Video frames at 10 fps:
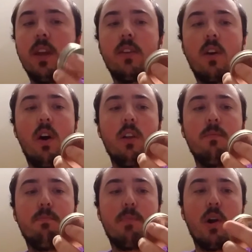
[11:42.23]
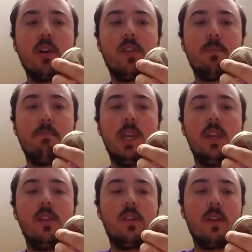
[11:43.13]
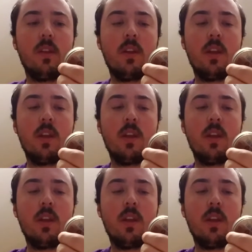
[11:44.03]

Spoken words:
It's called Burt's Bees